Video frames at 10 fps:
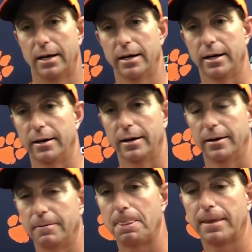And
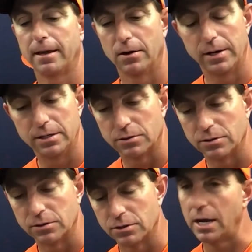you know,
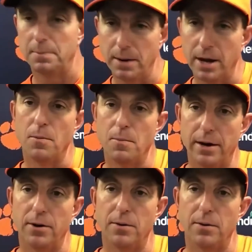he's just gotten better,
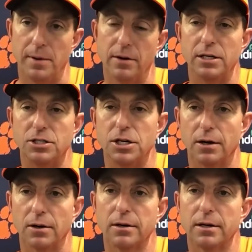better, better each
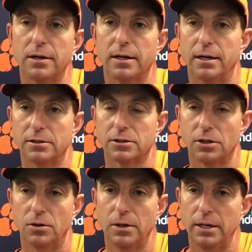year.
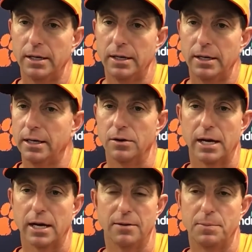So, you know,
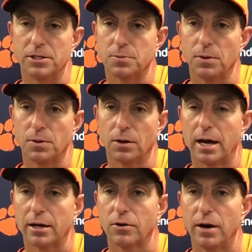you got to give Pittsburgh
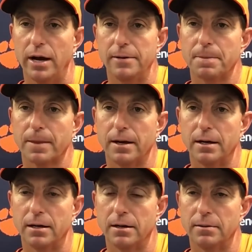a lot of credit.
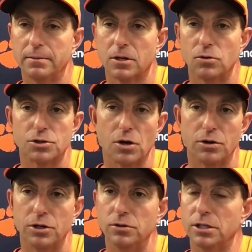Coach
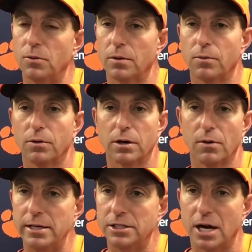Narduzzi, what
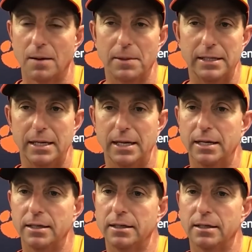a great job they
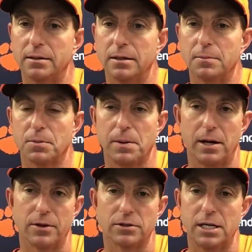did in
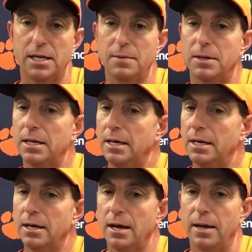preparing their team.
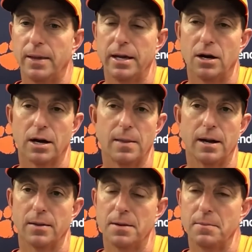And they hung in
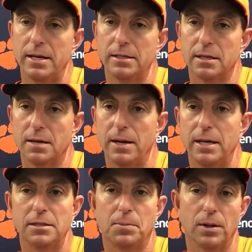there. They made
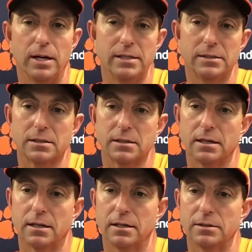the plays,
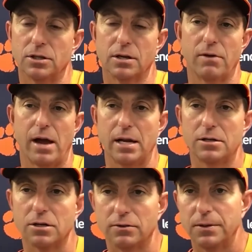took advantage
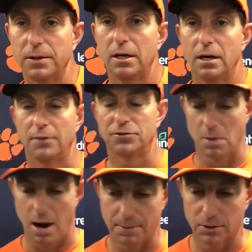of some
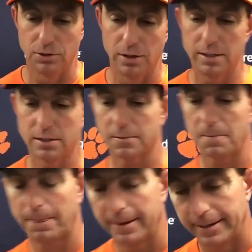opportunities,
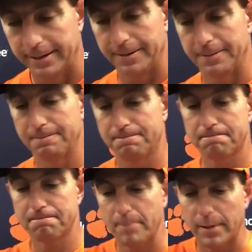and
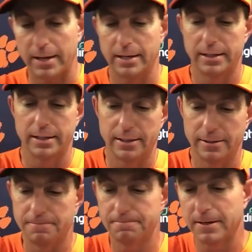
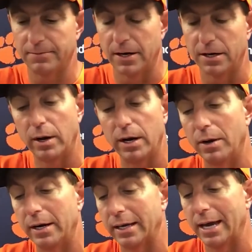found a way to
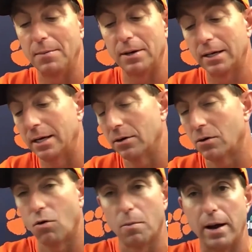win the game. And, again, the
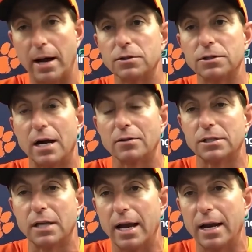quarterback was
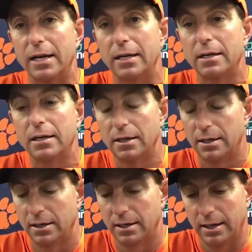outstanding.
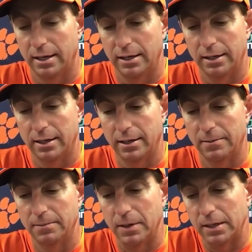
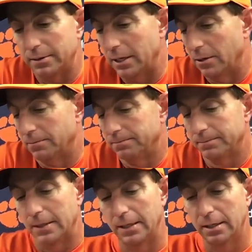But, you know,
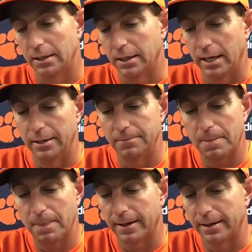again,
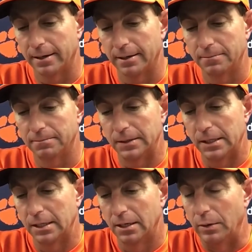
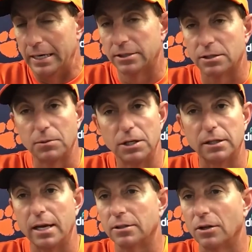we did some good
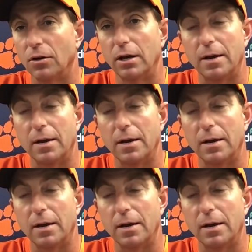things early.